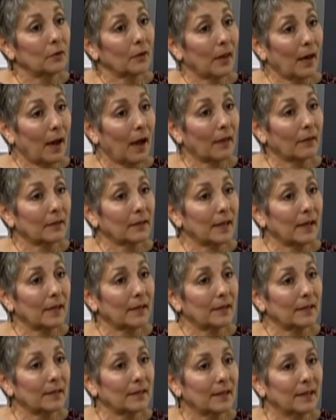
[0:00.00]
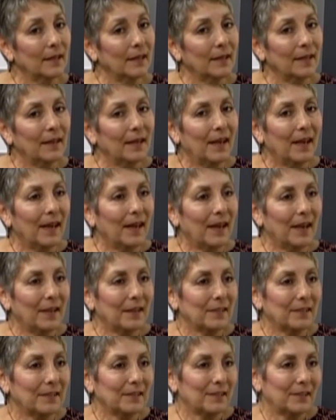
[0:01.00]
holidays
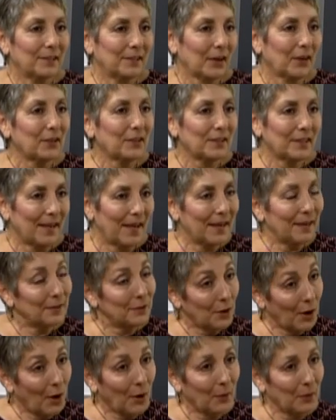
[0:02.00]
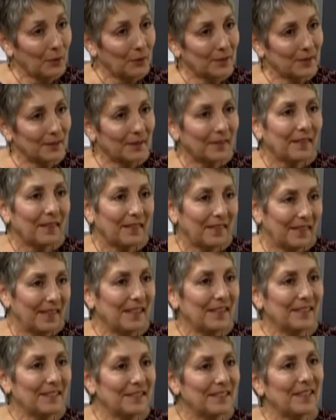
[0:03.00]
and start saying no to the
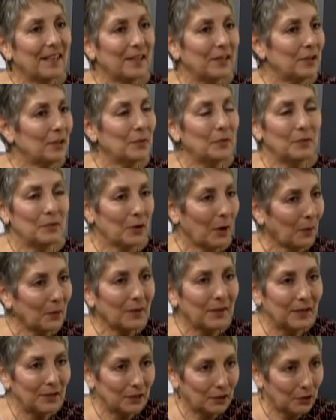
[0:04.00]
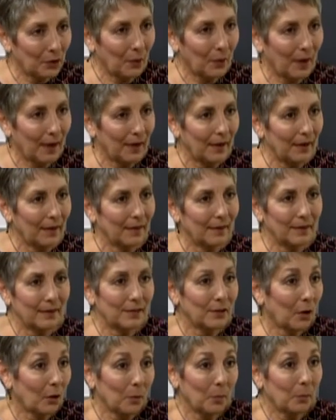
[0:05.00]
things that you don't enjoy that
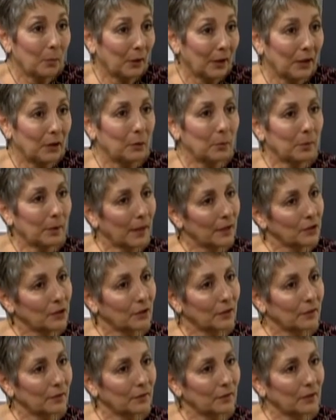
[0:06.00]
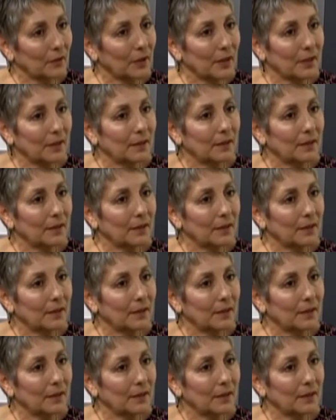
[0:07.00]
don't bring you pleasure. For you mean like